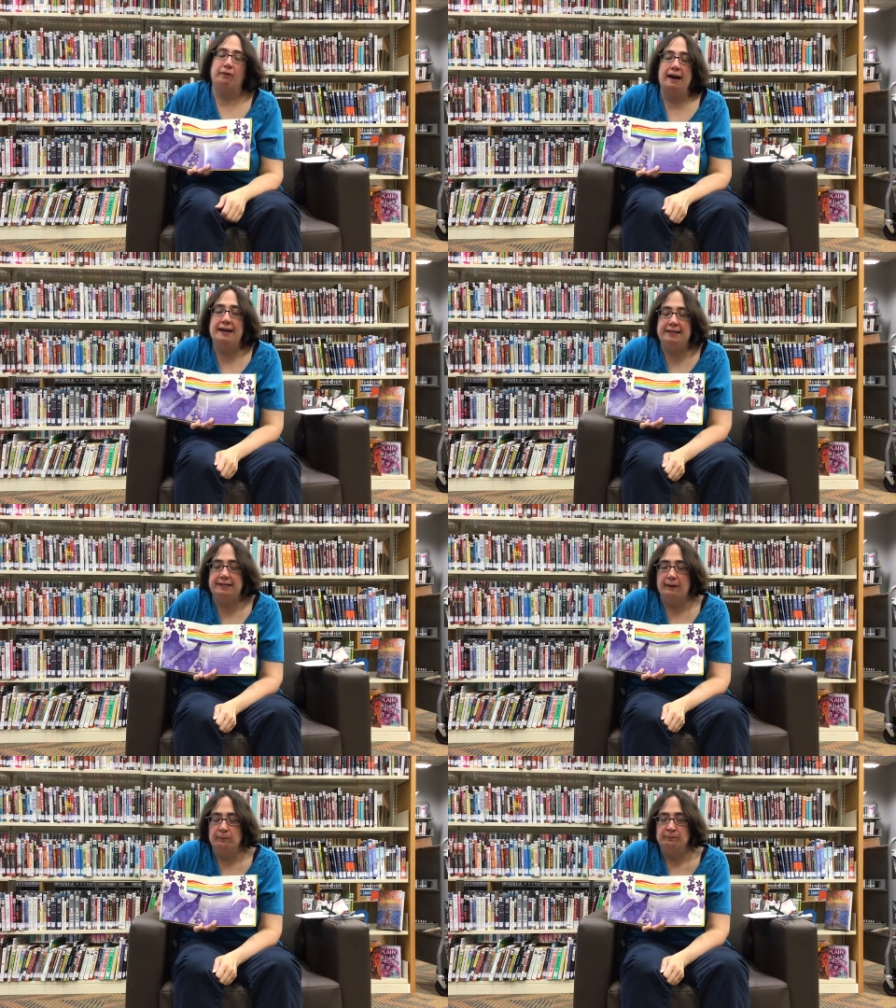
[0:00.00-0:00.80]

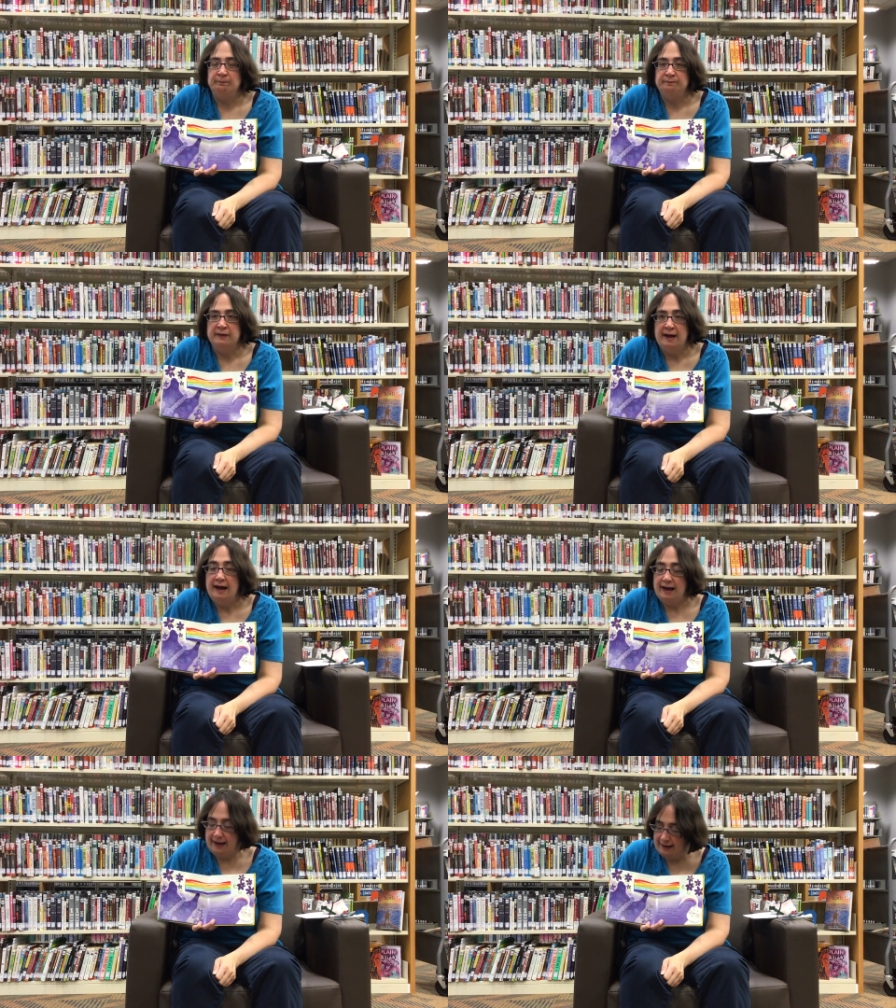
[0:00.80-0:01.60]
right?"
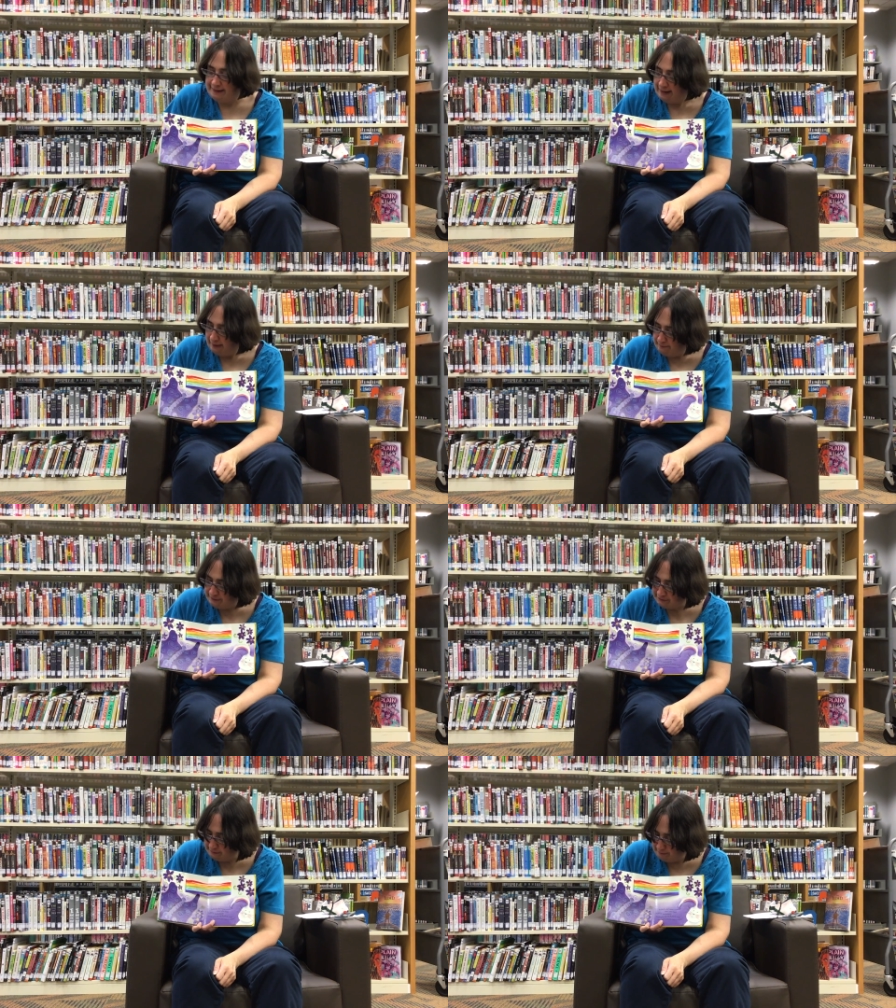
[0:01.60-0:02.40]
And
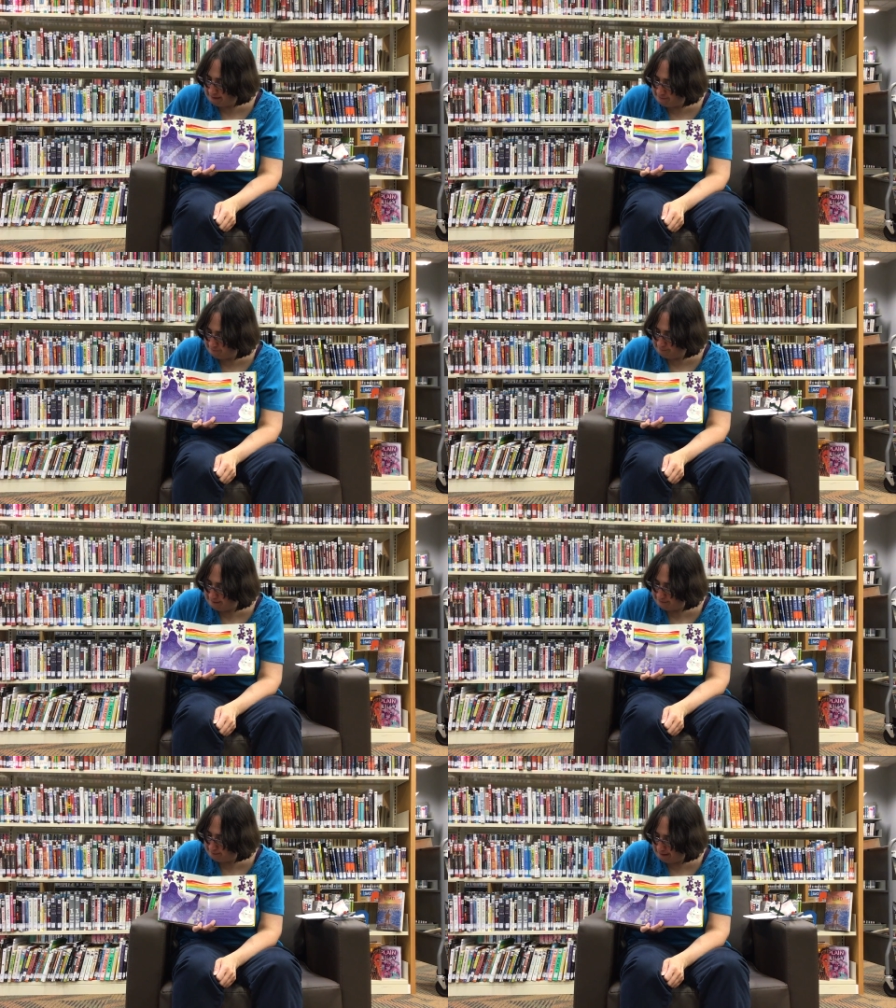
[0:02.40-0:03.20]
Miss
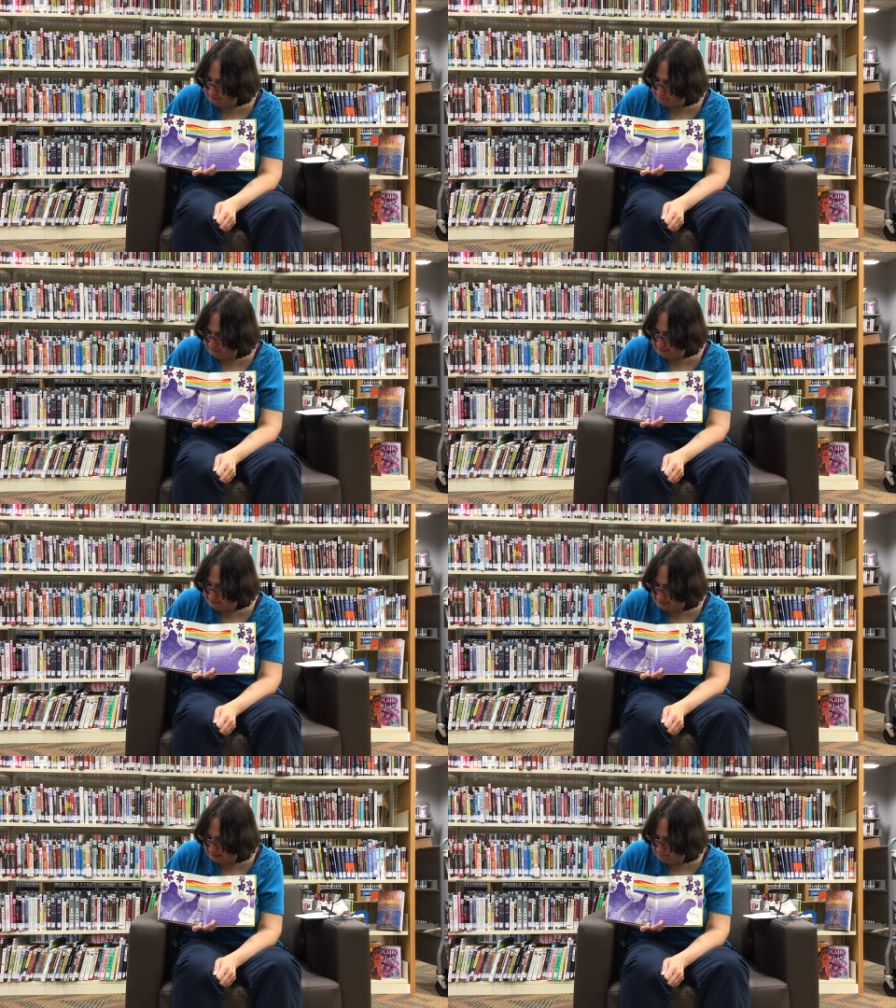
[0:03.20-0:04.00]
Butterfly
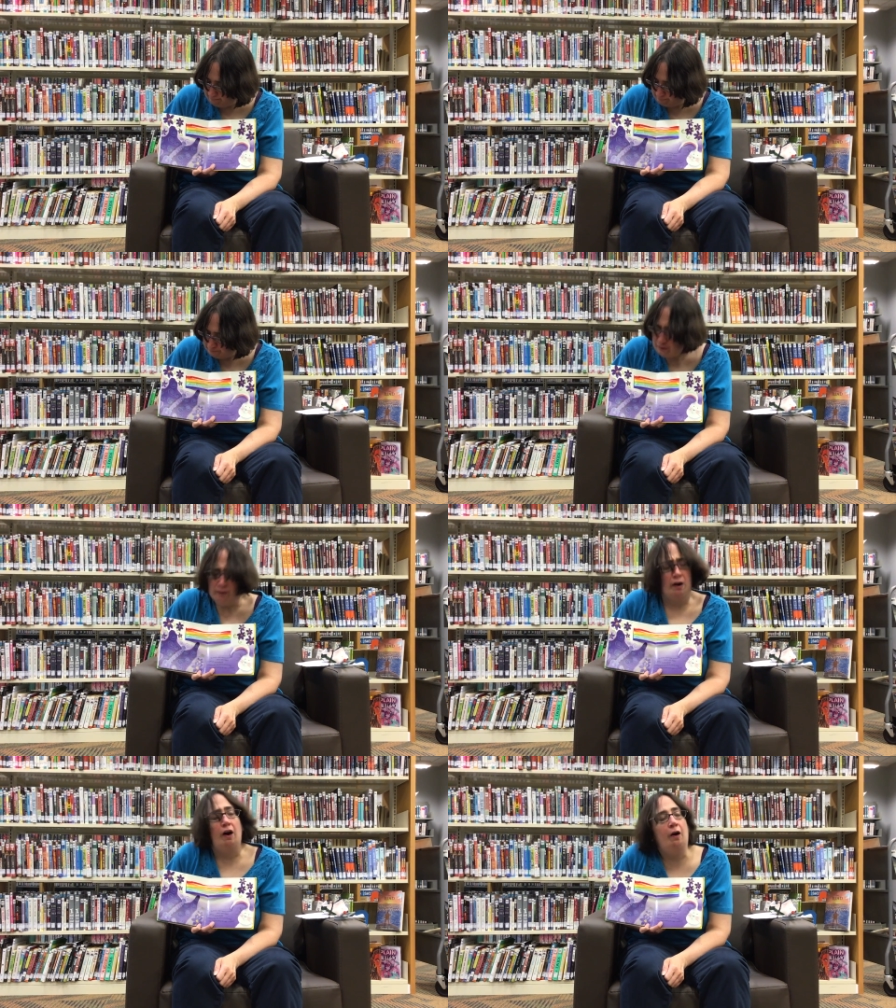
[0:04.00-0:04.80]
said,
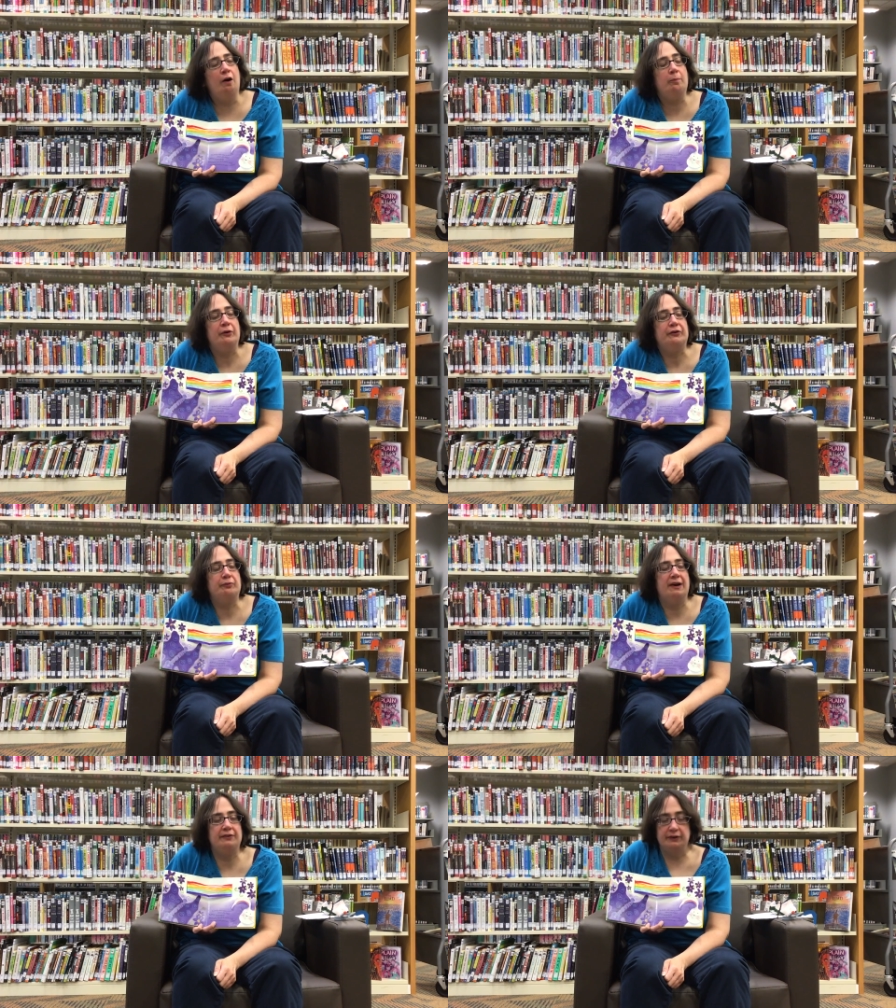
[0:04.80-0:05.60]
"You're
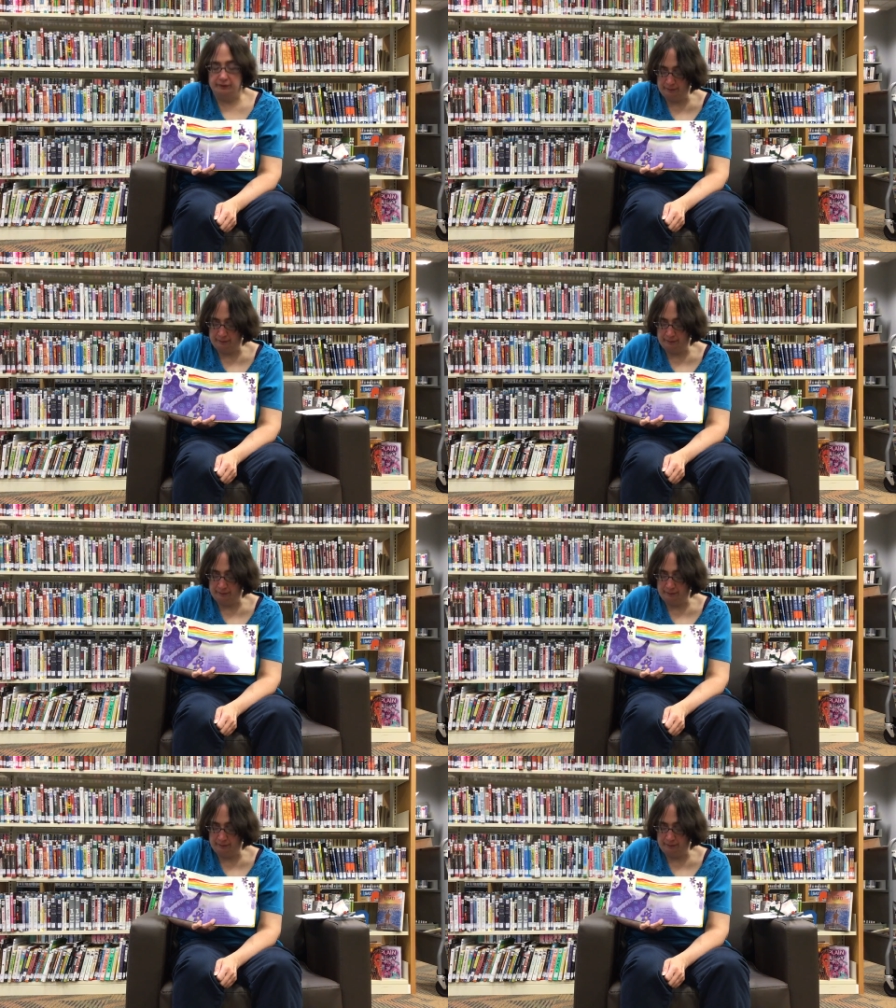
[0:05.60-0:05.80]
almost right, Little